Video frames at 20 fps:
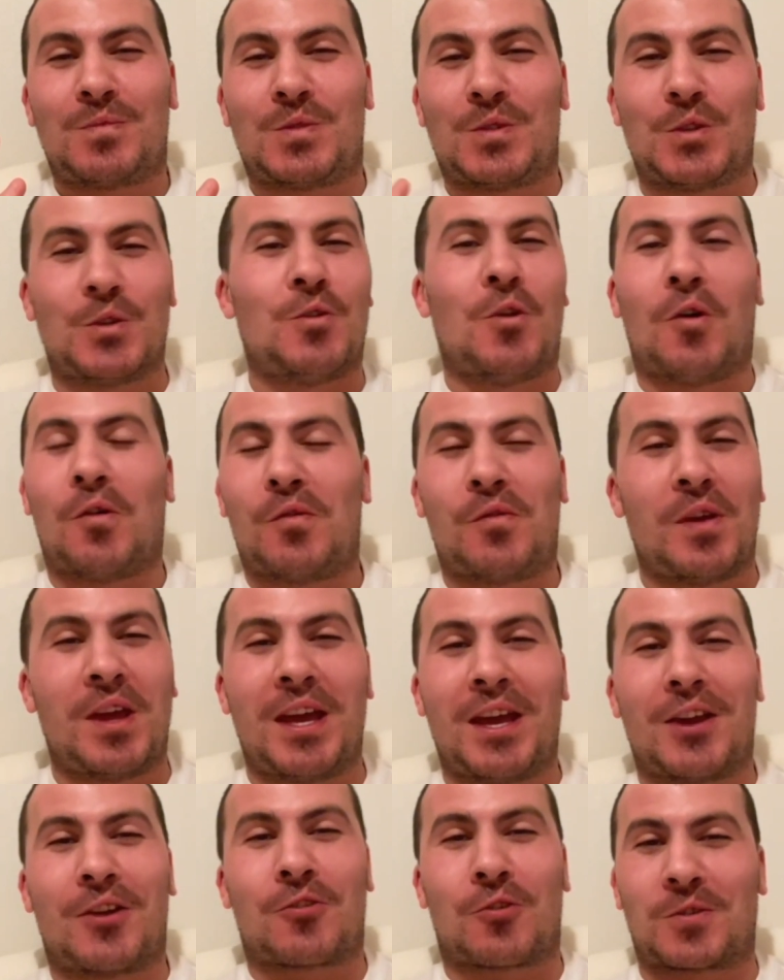Do not
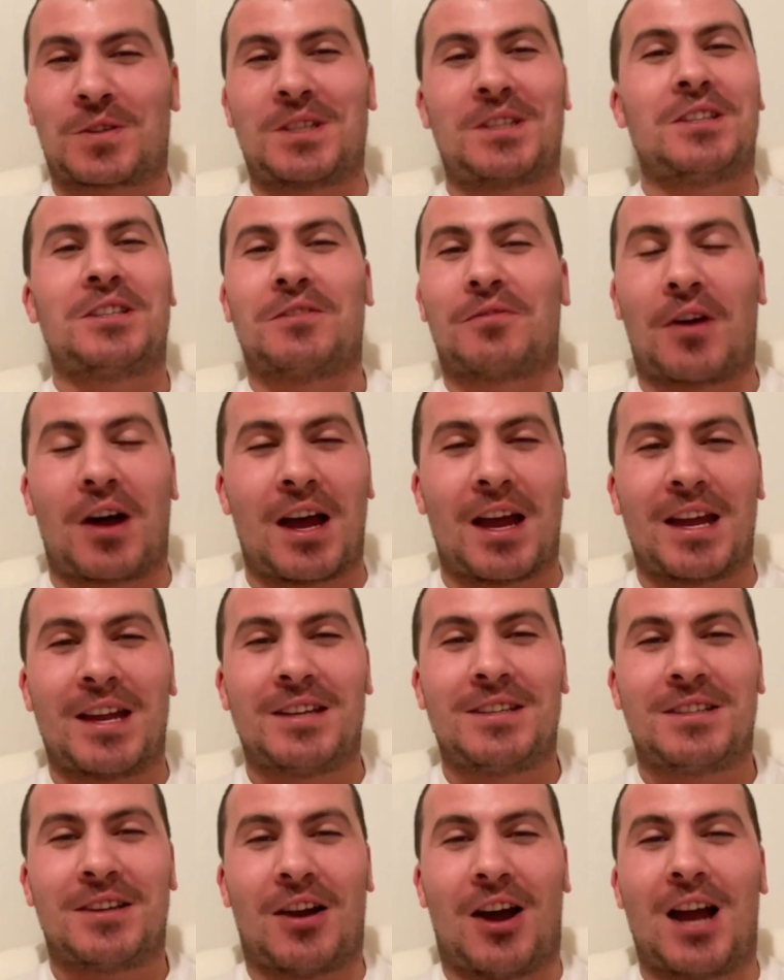fear crossing the
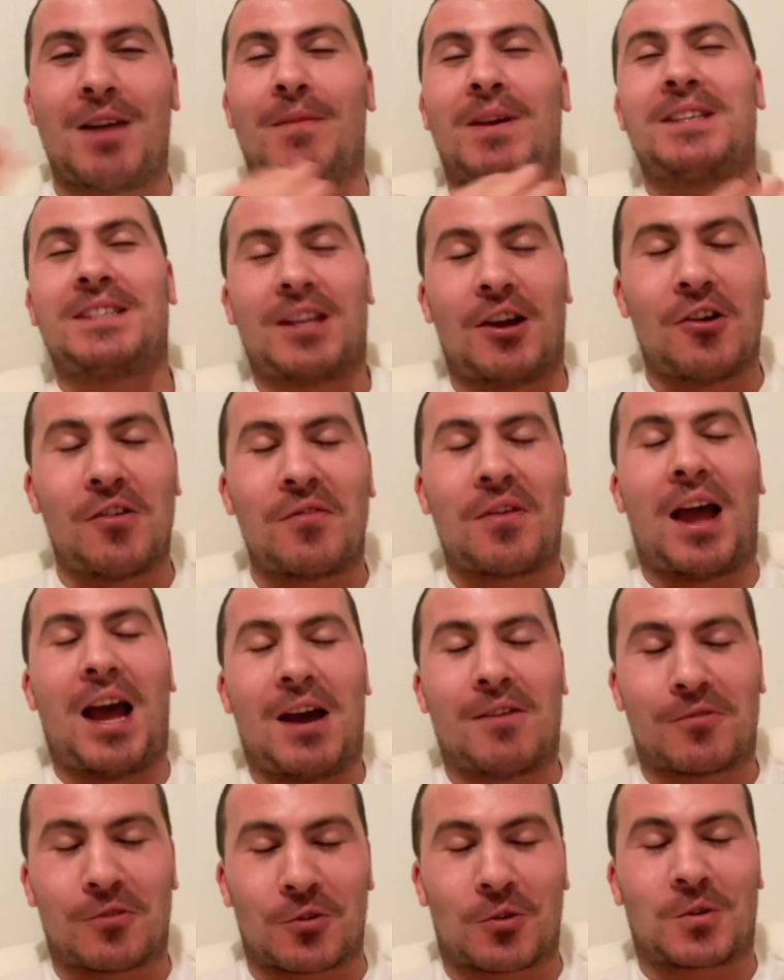divide. I myself
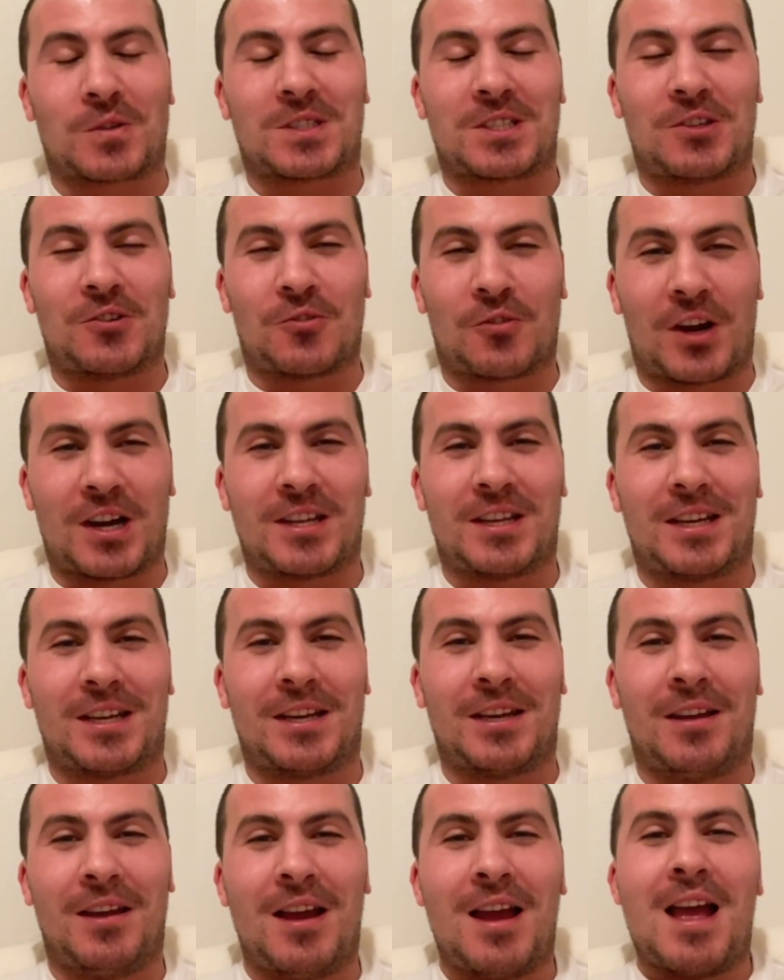have crossed it
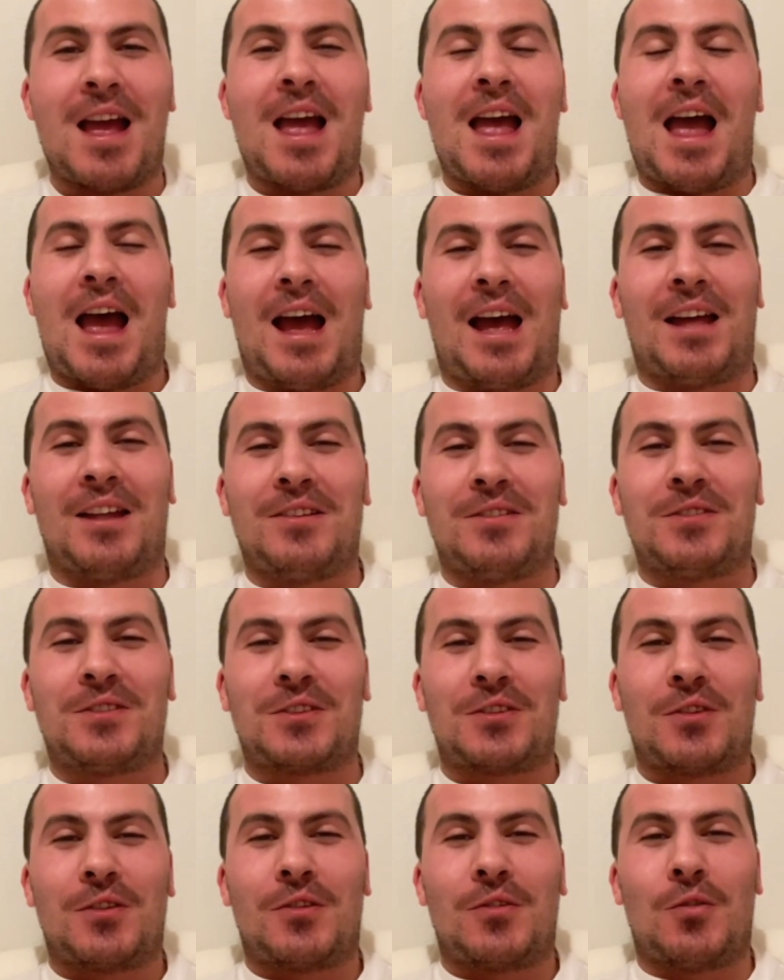already. And
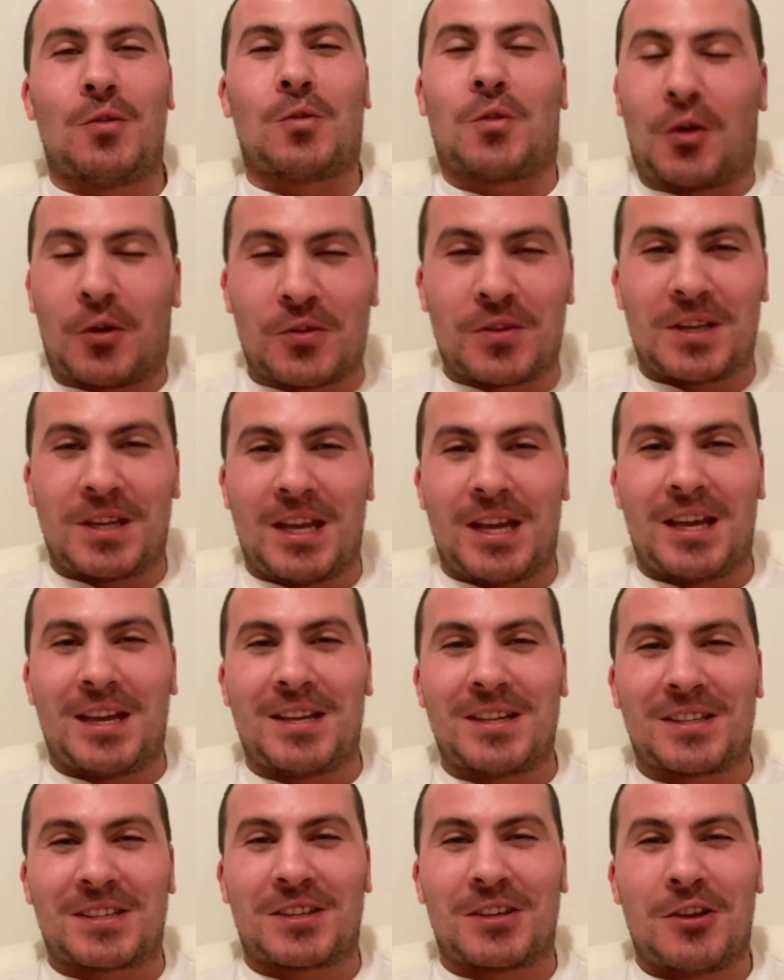although the
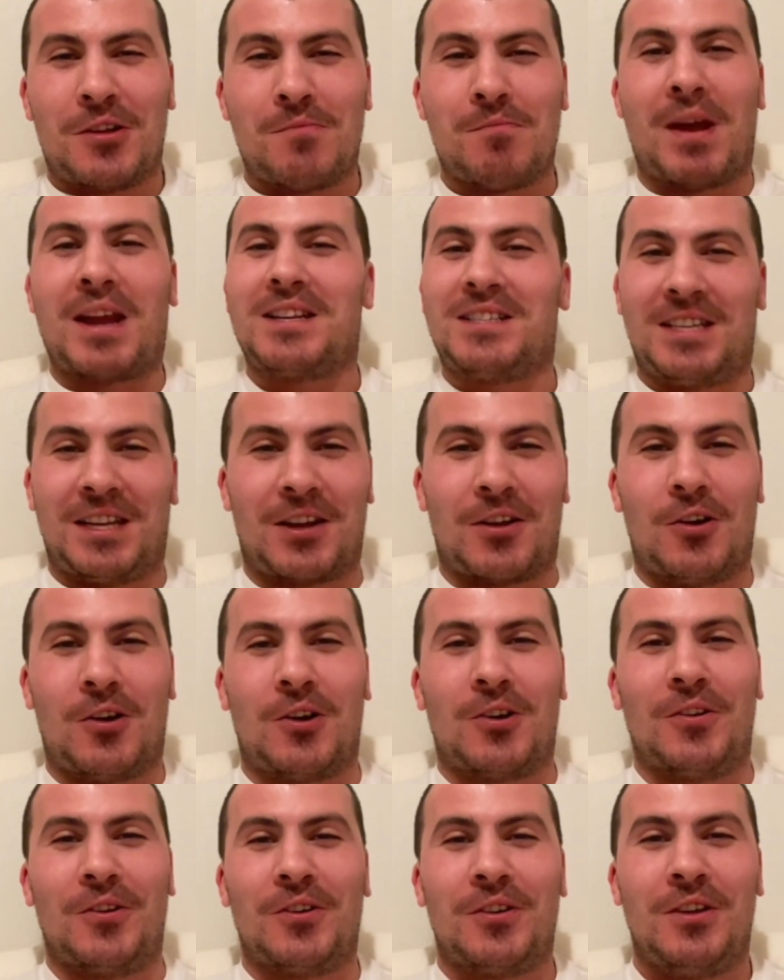years may tick
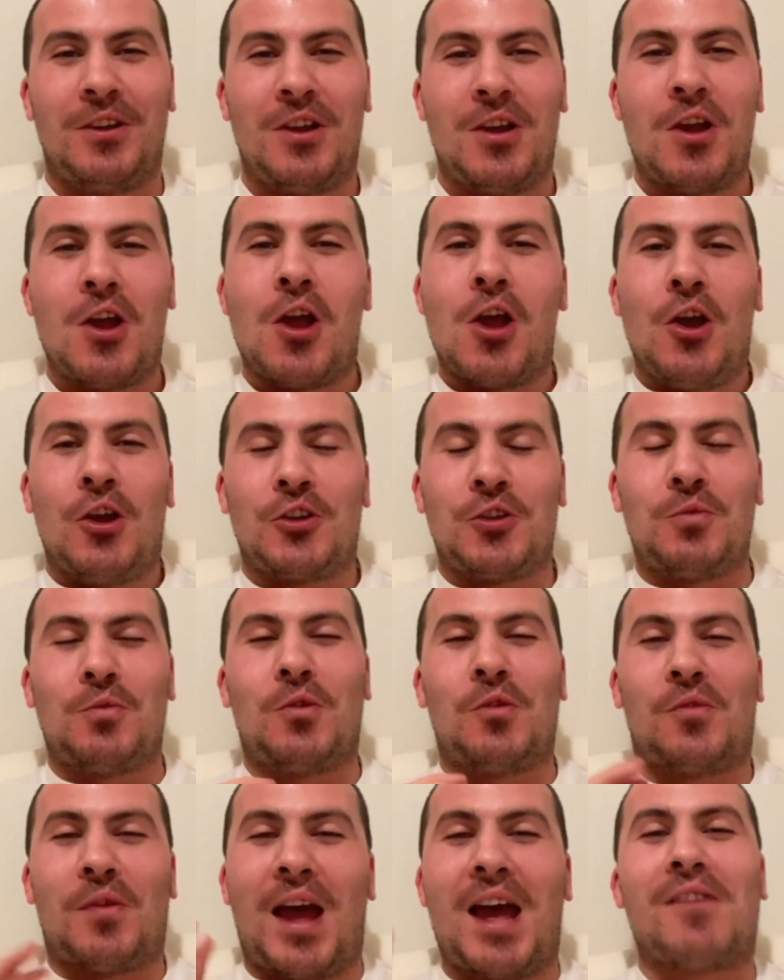on, you
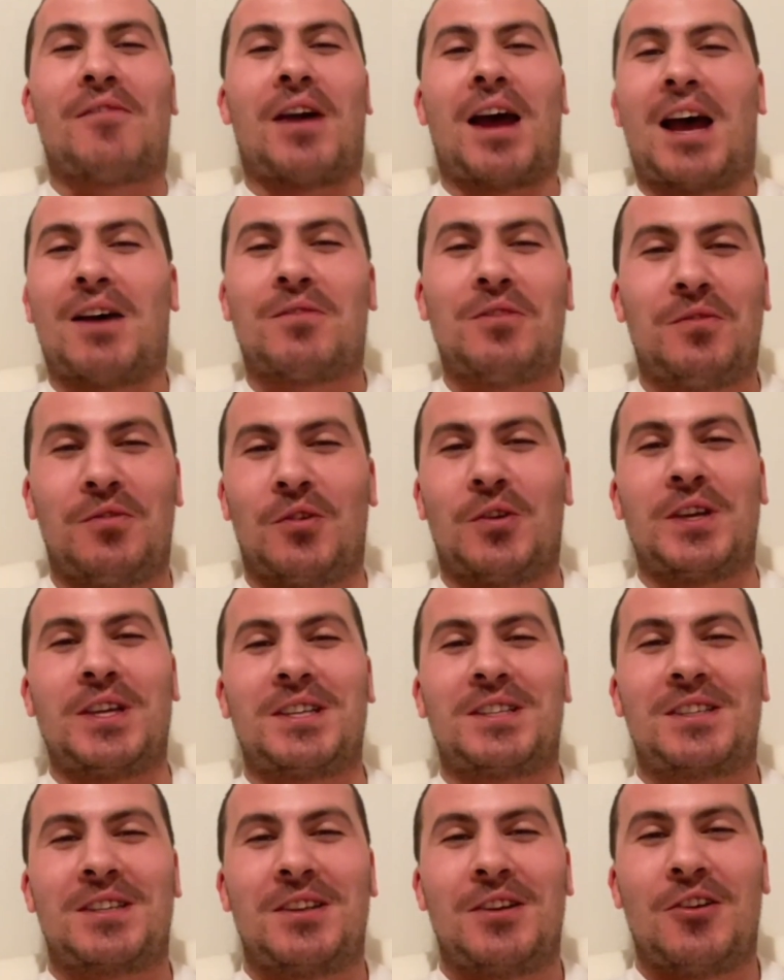will forever have the
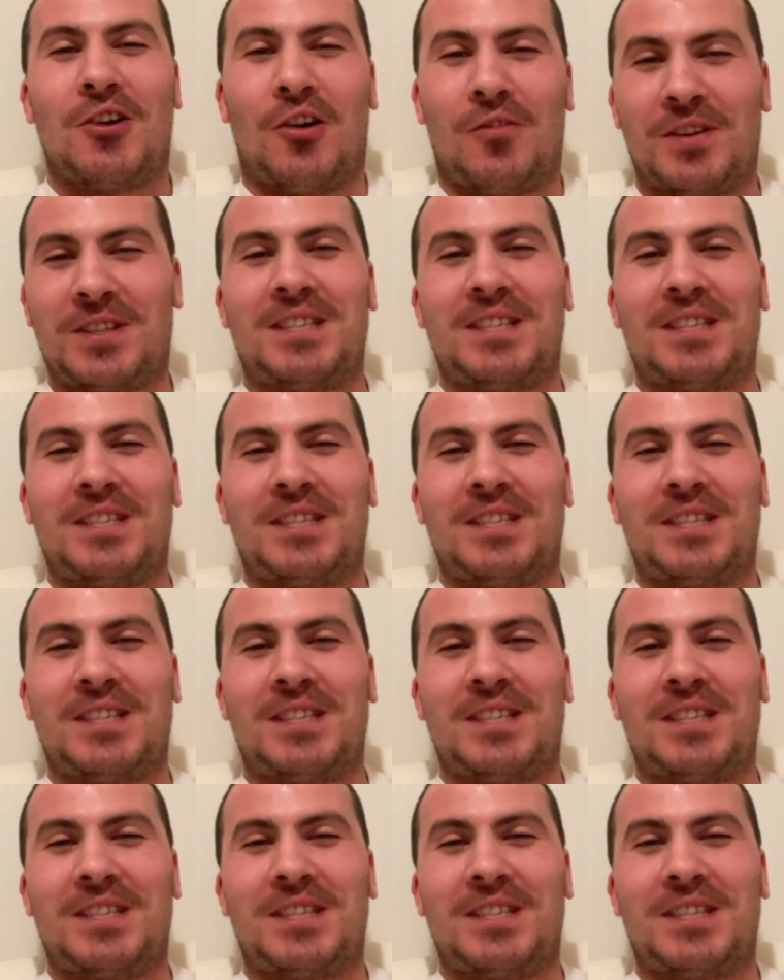voice of a